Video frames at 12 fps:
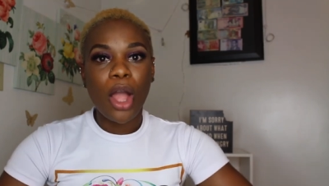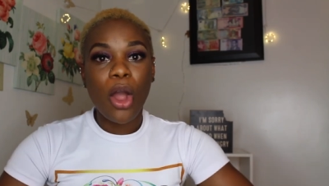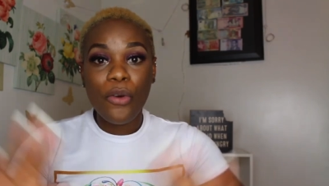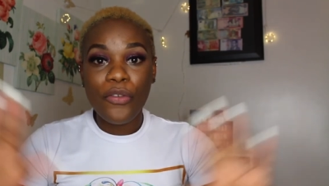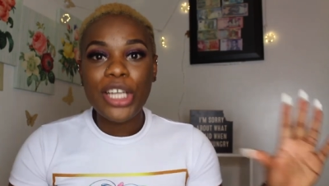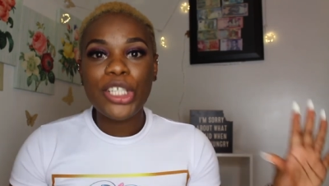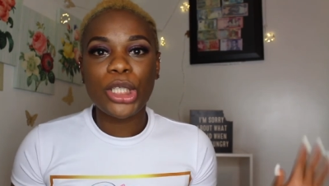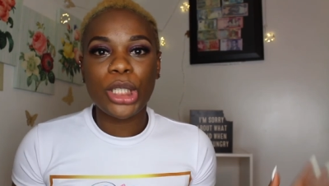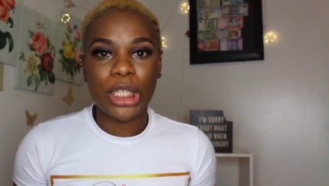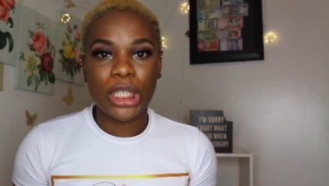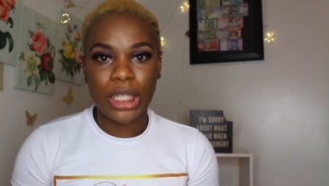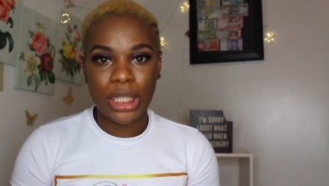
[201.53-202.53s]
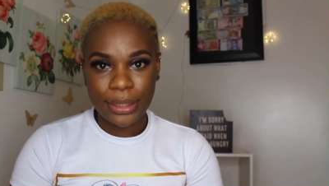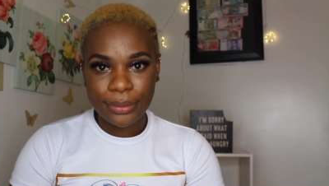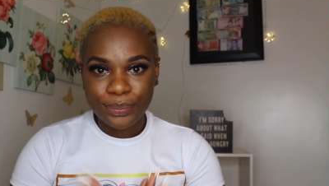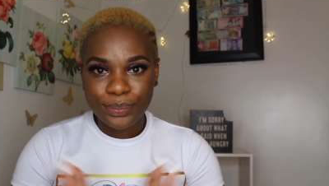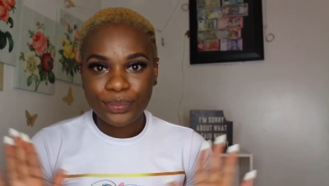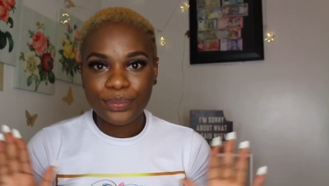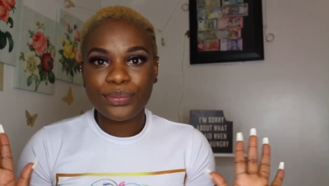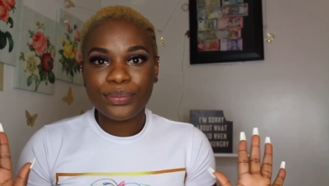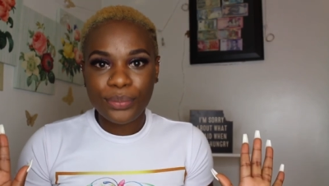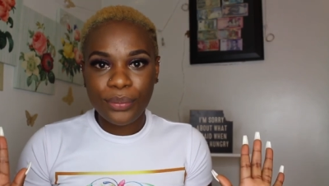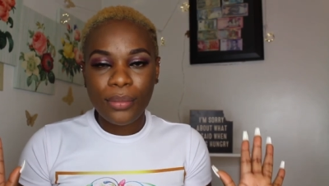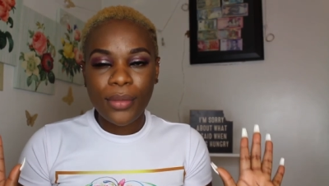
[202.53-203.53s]
originally
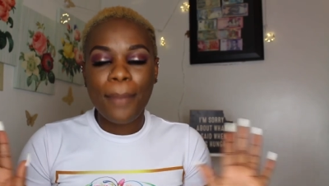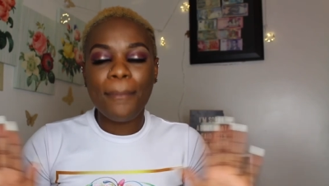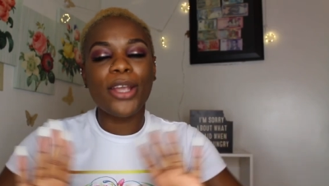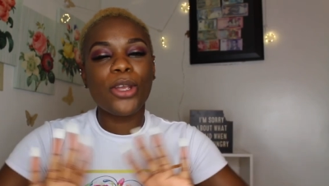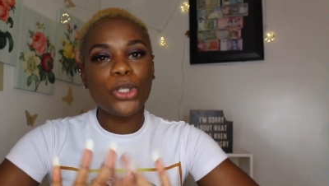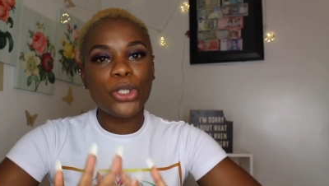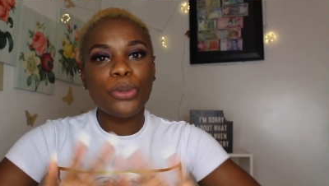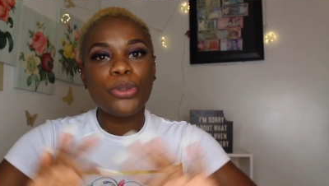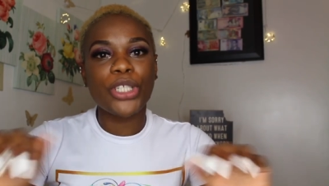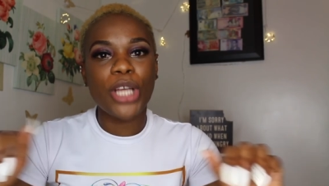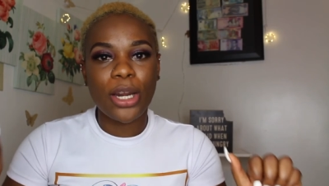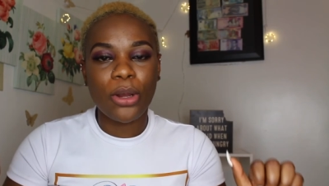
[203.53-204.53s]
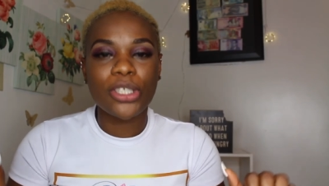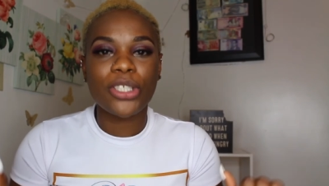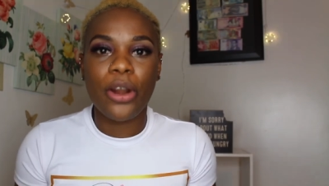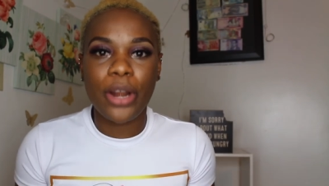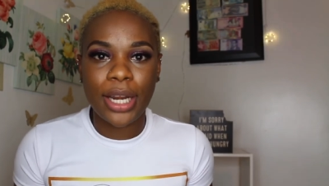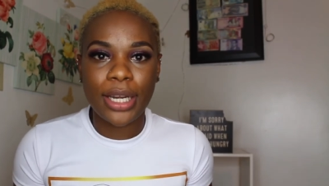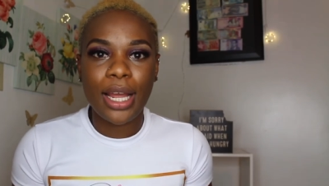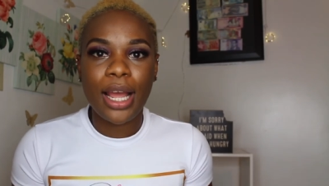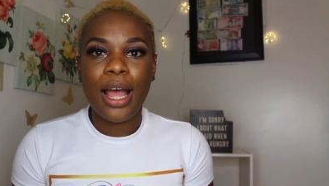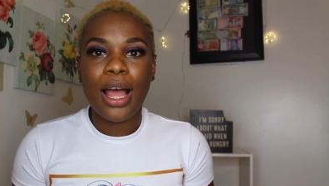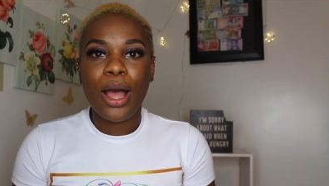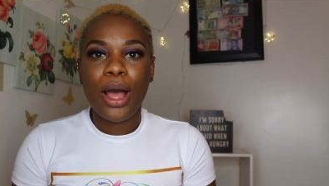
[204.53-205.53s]
my youtube channel started
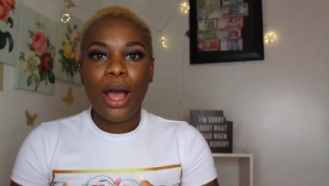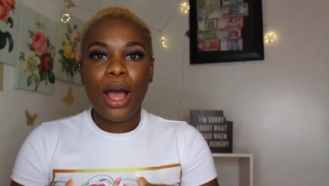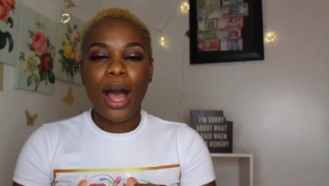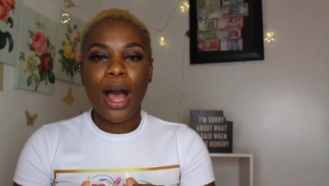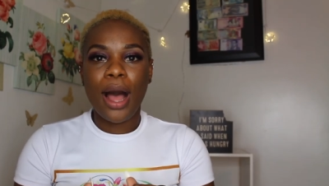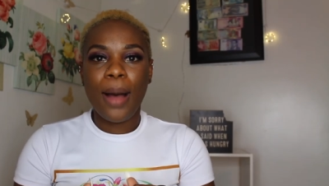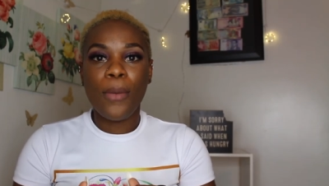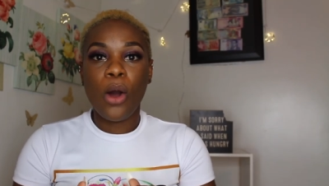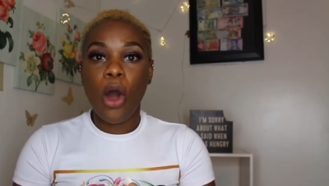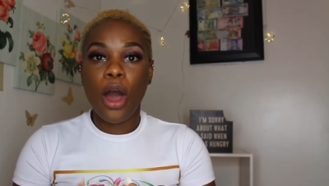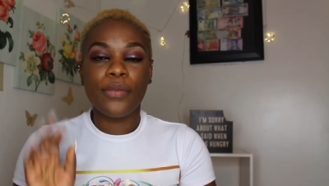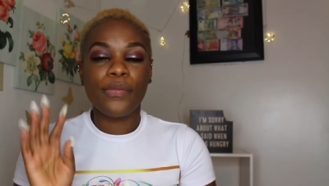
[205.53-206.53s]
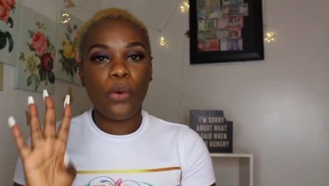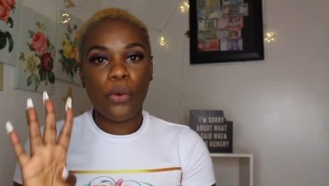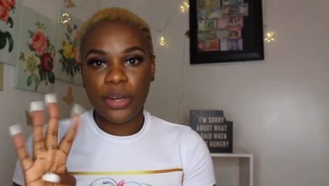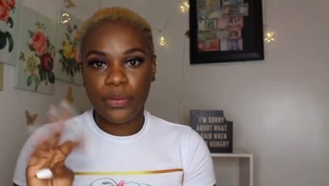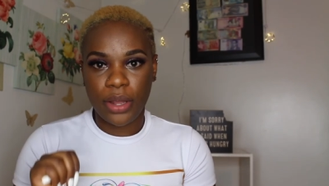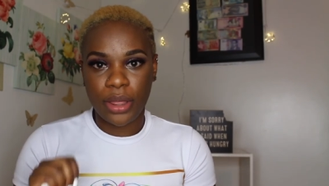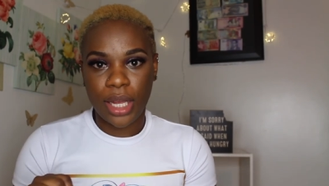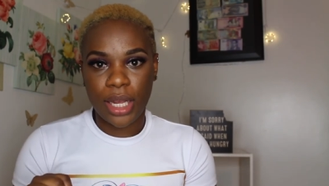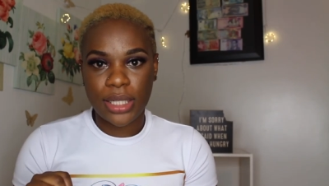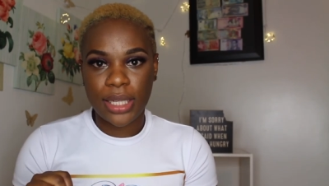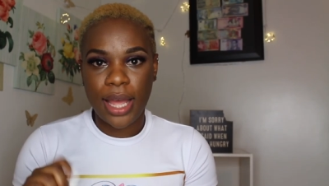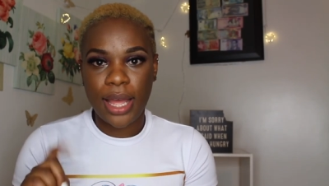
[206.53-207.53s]
um, on four different
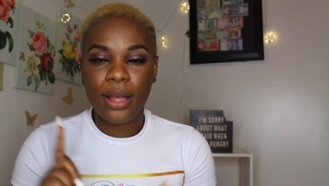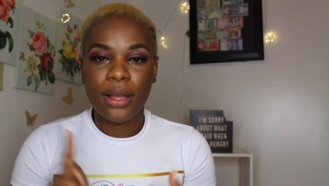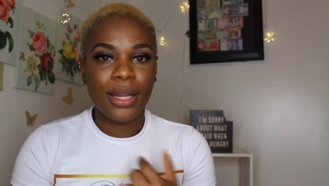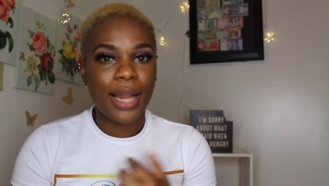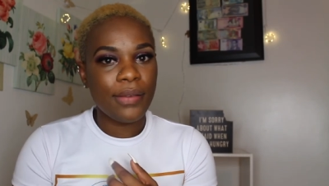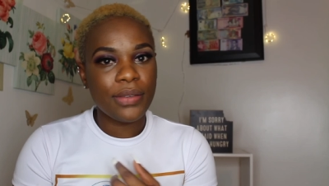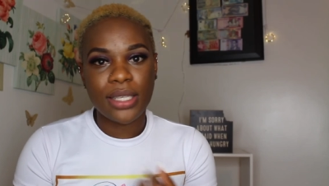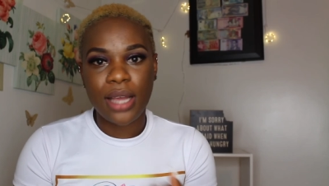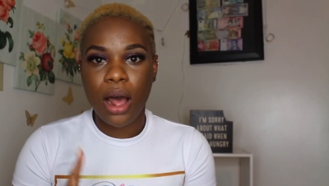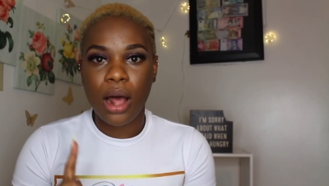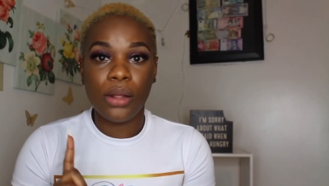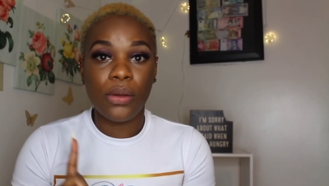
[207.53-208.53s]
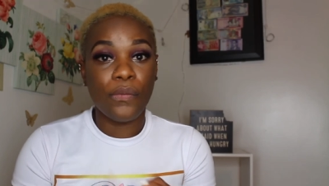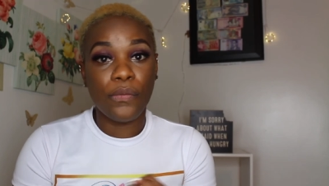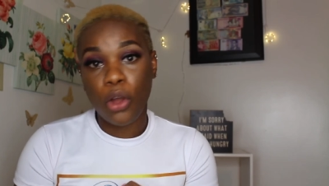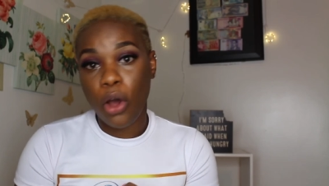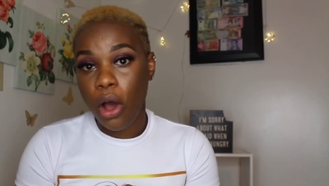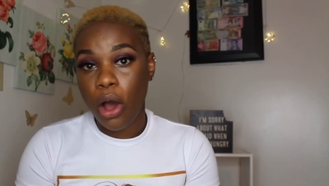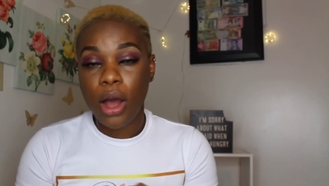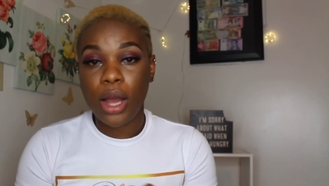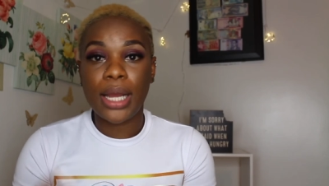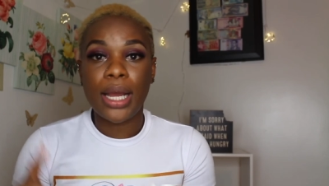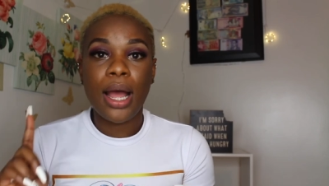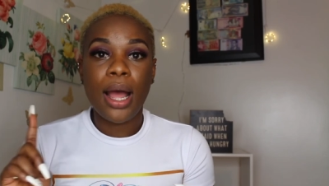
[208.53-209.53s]
things yeah lifestyle
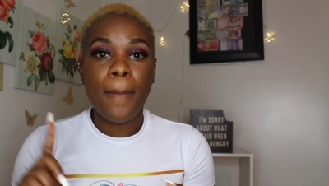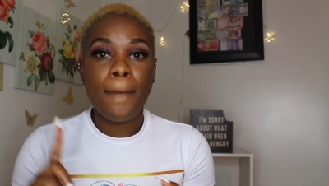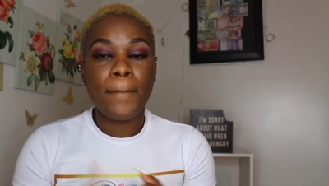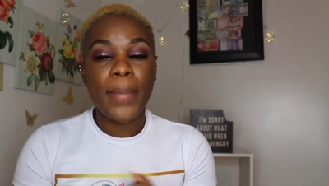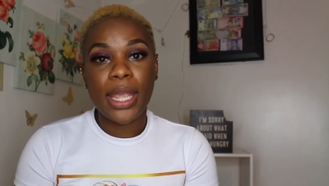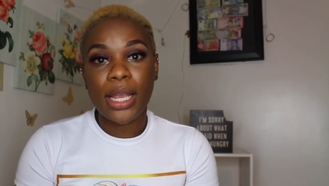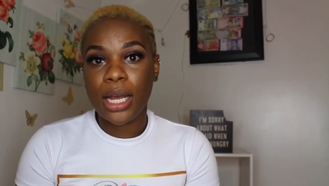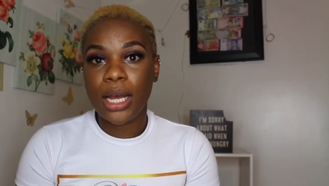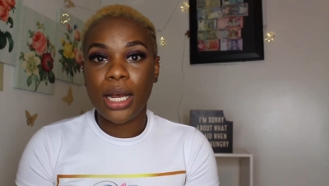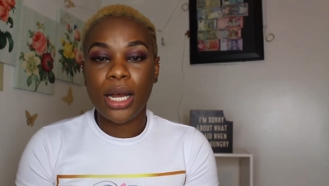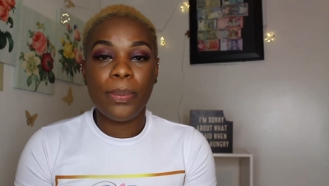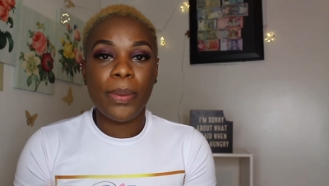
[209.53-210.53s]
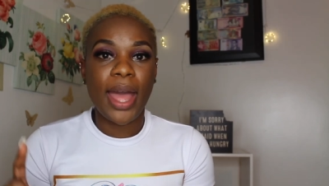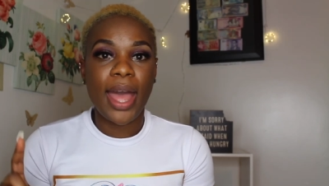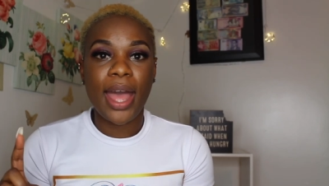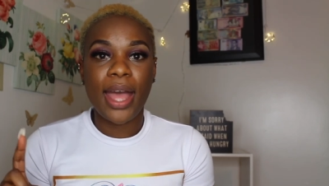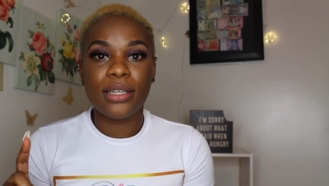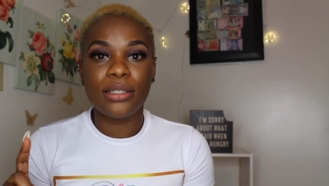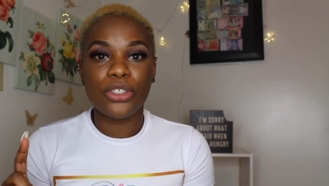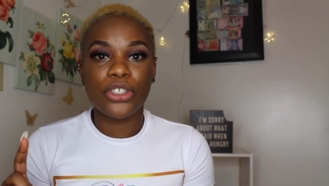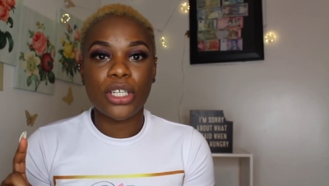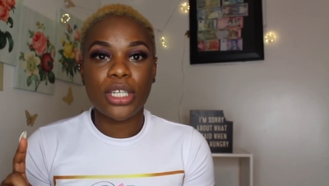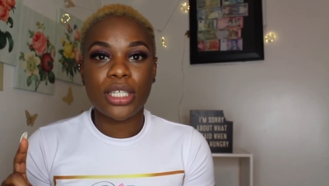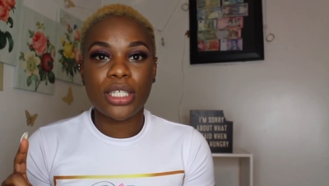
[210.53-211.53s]
vlog makeup and
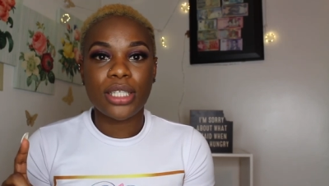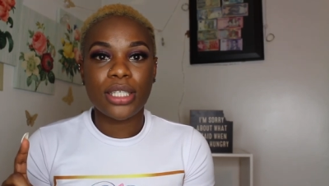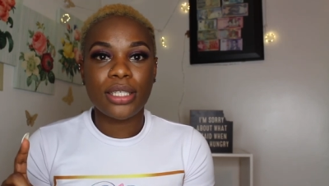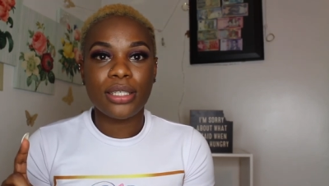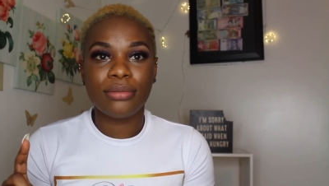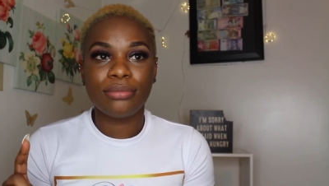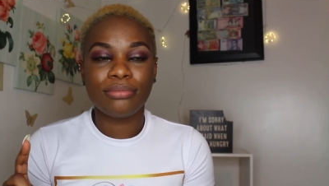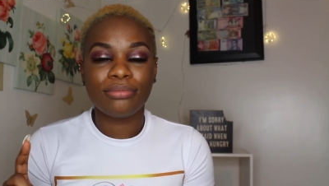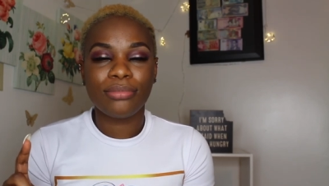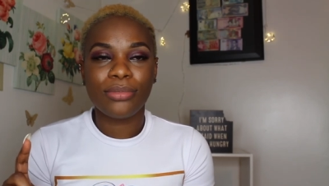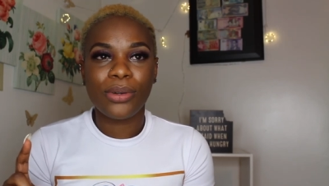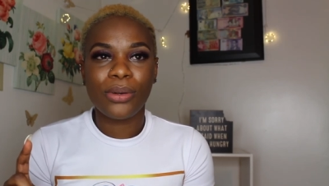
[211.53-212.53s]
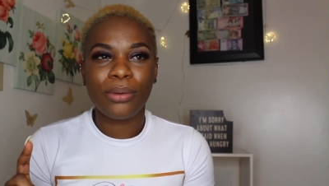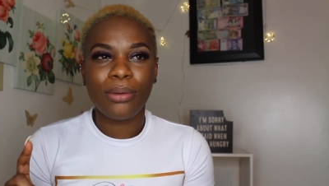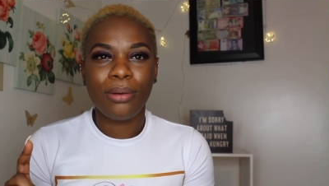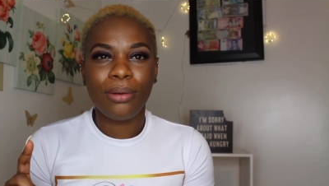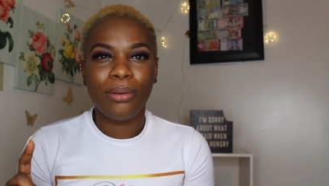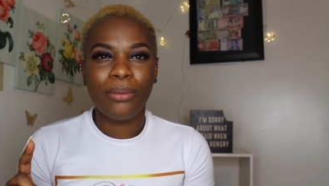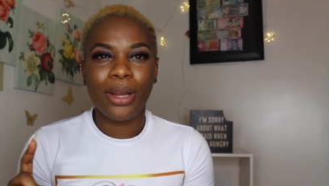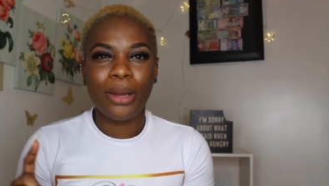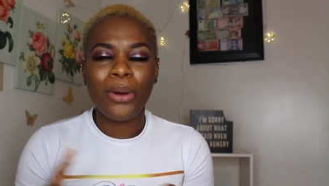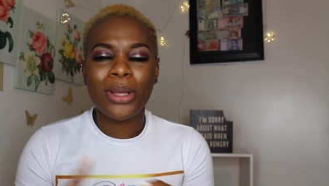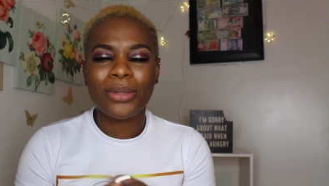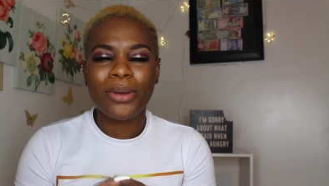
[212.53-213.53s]
just
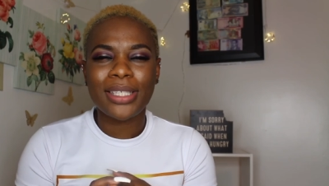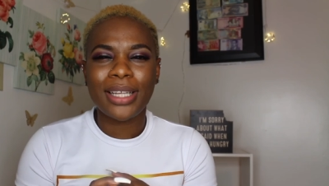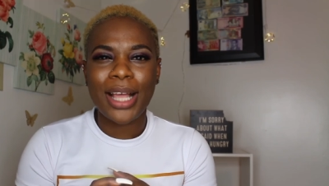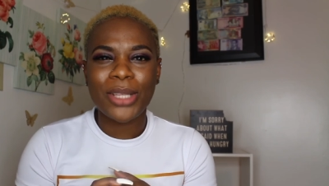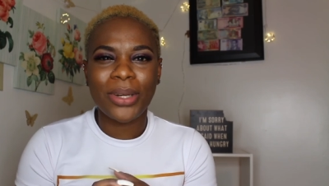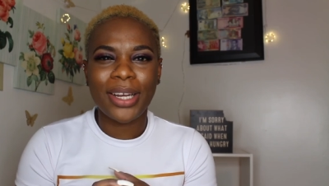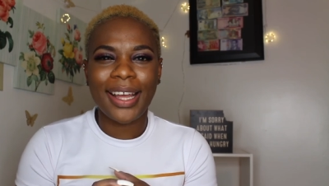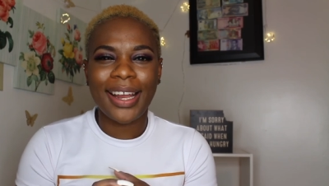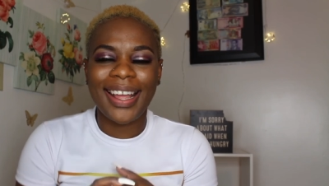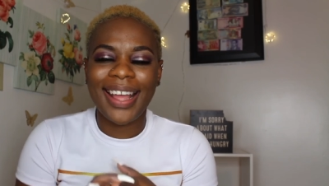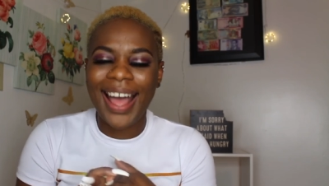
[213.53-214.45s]
what was what's the last one again